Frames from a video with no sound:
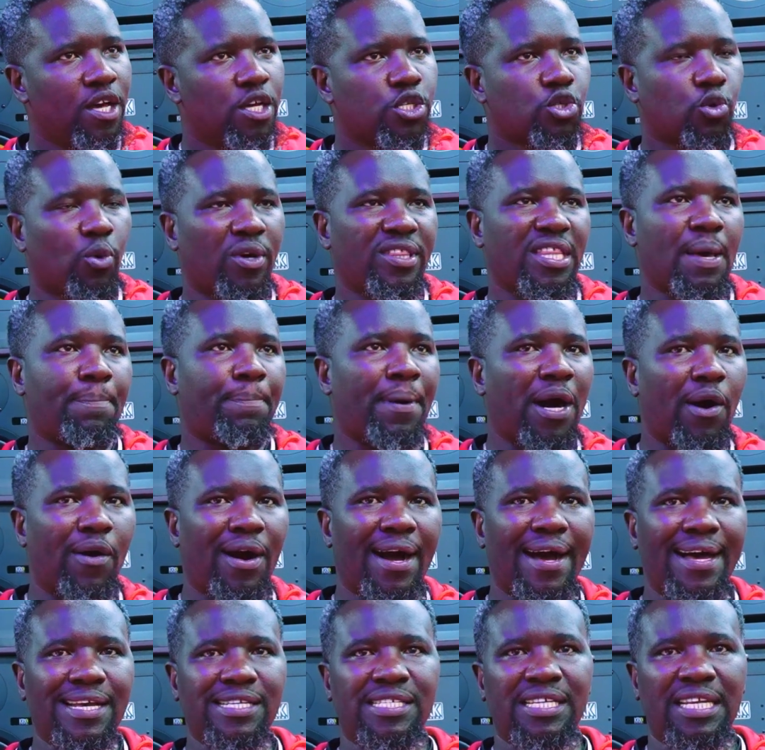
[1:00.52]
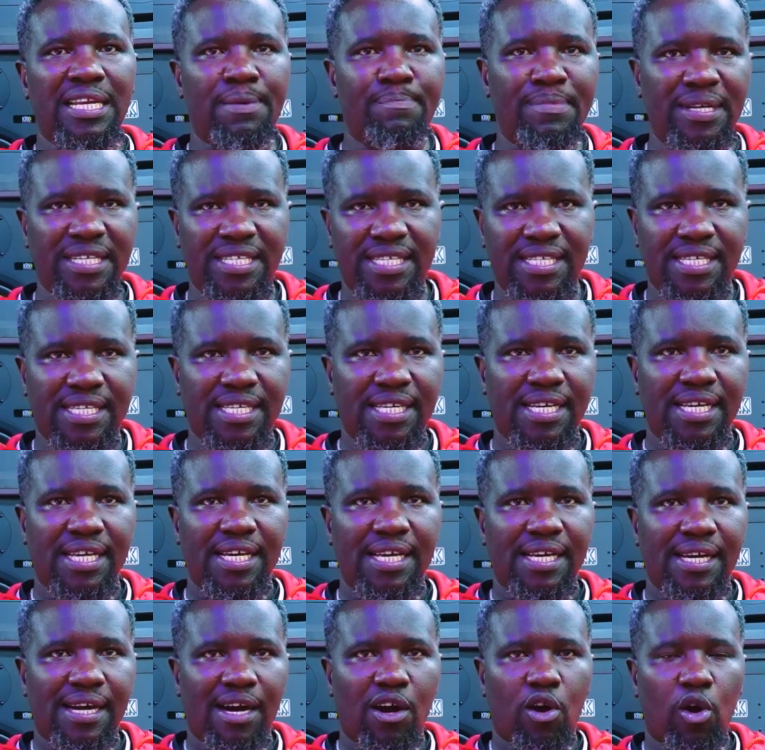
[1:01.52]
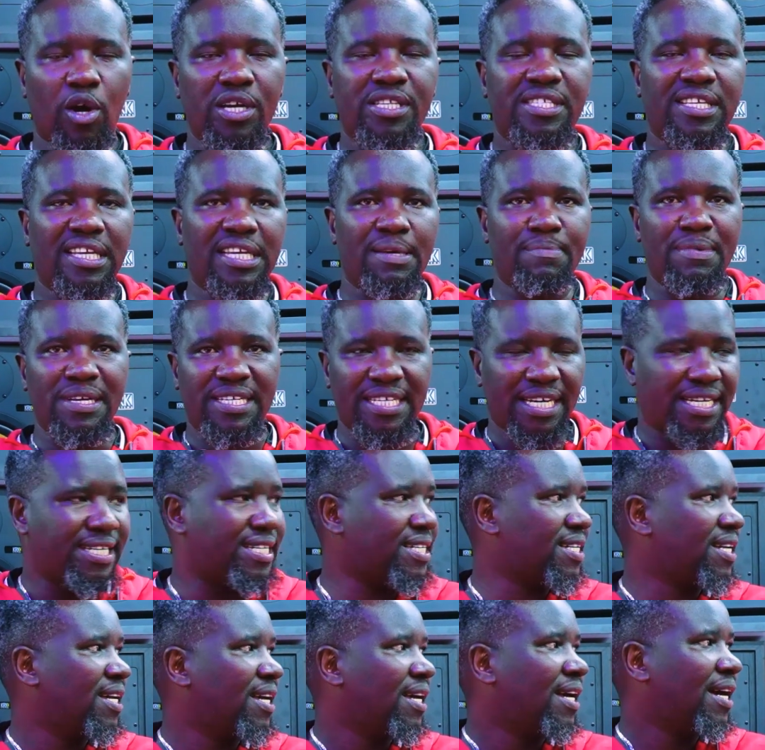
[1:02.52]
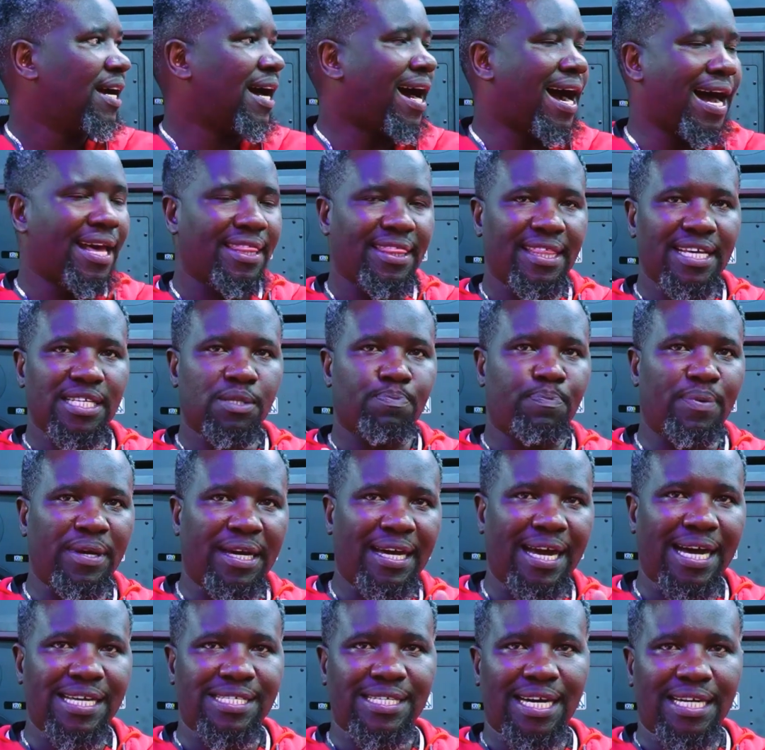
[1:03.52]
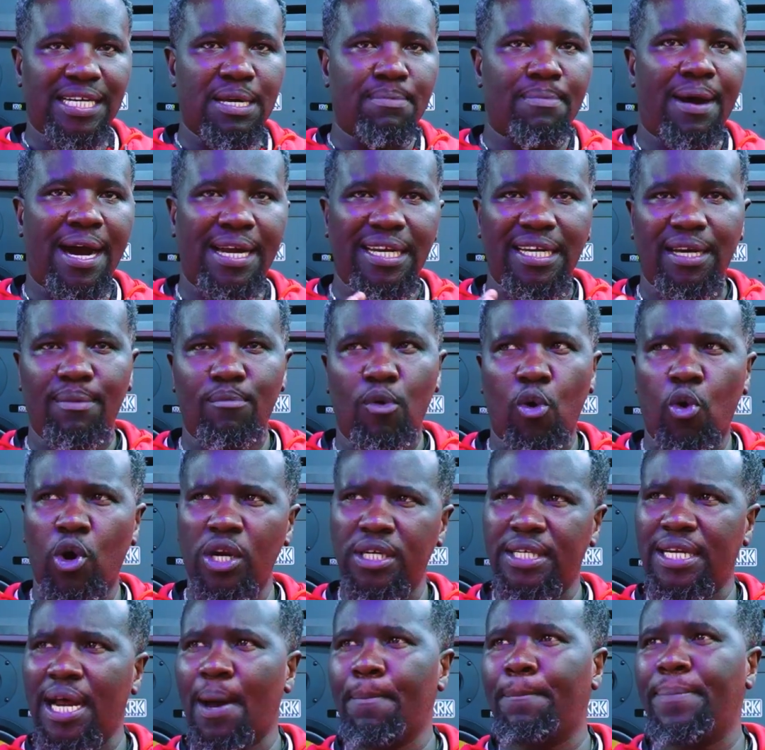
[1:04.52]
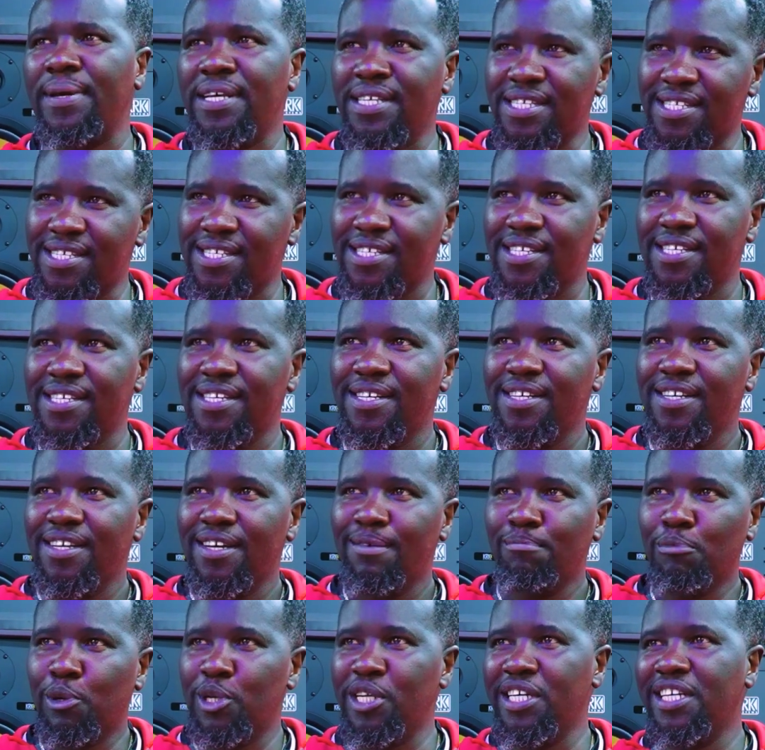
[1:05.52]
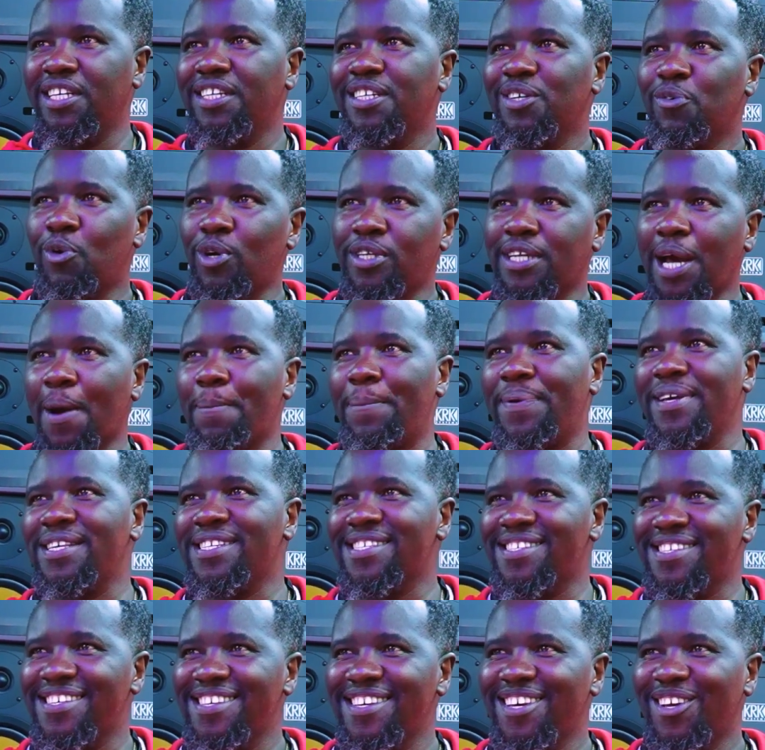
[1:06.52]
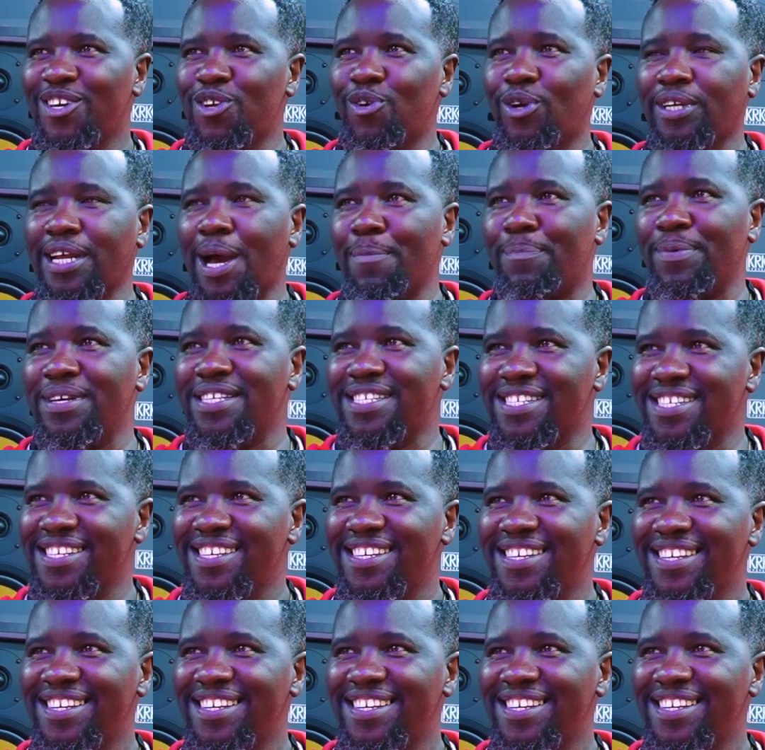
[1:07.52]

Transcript: So when the power has limits or it's limited and the speakers are demanding more, what happens? Boni, what happens? You know what happens?